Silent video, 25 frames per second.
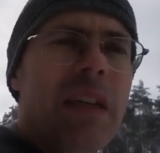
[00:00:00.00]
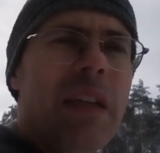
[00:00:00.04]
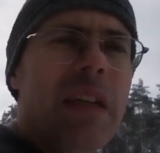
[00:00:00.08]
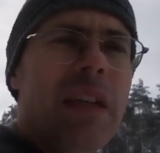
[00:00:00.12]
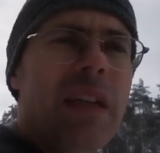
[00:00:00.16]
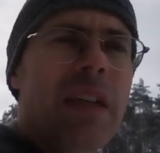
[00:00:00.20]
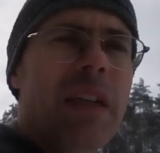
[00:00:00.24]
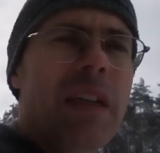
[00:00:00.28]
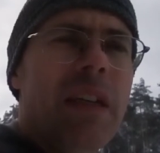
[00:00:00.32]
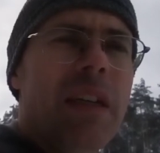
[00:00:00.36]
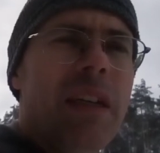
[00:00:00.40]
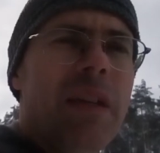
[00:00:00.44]

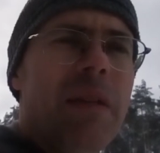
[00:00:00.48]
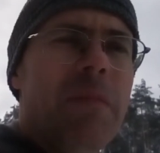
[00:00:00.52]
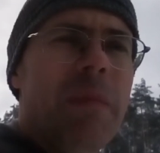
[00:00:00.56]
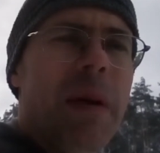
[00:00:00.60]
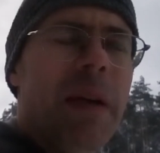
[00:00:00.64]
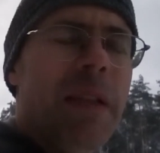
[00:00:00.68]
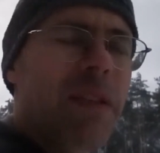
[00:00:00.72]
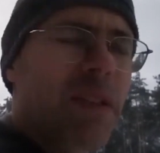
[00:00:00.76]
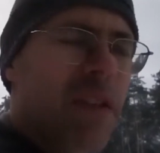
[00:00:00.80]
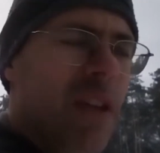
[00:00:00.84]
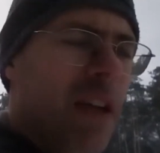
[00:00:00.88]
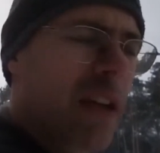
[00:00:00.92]
uh,
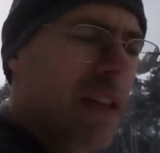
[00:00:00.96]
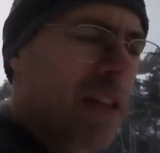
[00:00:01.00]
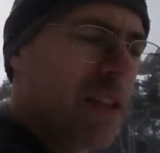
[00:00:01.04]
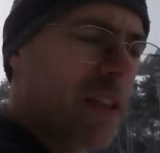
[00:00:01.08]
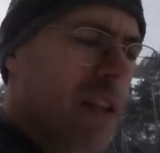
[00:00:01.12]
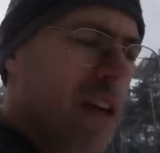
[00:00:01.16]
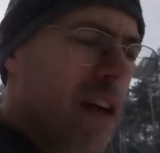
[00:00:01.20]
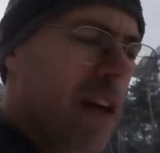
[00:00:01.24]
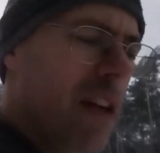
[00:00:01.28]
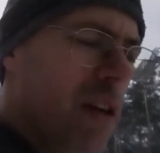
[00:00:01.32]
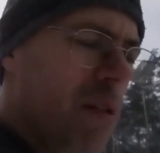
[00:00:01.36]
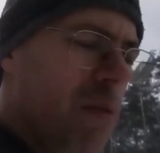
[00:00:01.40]
my son
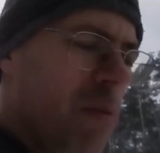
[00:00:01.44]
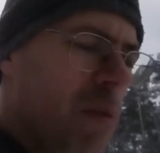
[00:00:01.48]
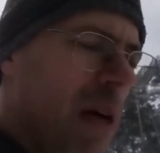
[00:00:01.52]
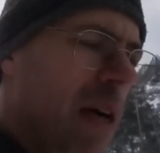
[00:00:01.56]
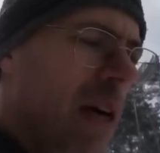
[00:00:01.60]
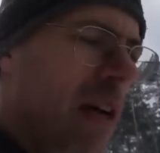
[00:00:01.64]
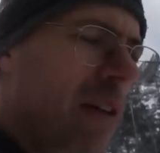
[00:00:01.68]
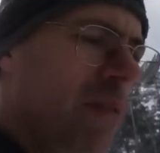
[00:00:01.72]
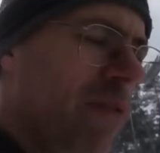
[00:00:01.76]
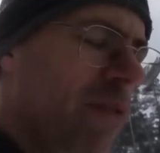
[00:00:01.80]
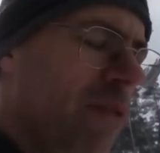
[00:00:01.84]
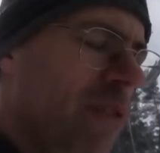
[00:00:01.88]
has got a
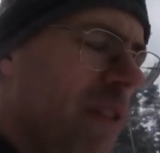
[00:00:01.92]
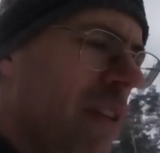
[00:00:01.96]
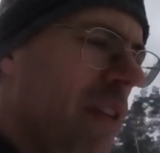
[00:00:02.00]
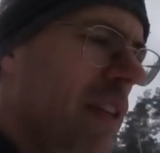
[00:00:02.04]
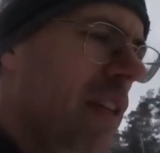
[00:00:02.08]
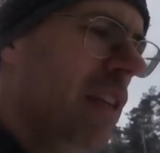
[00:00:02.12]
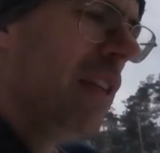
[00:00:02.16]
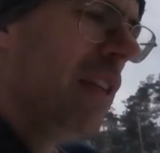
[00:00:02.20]
wife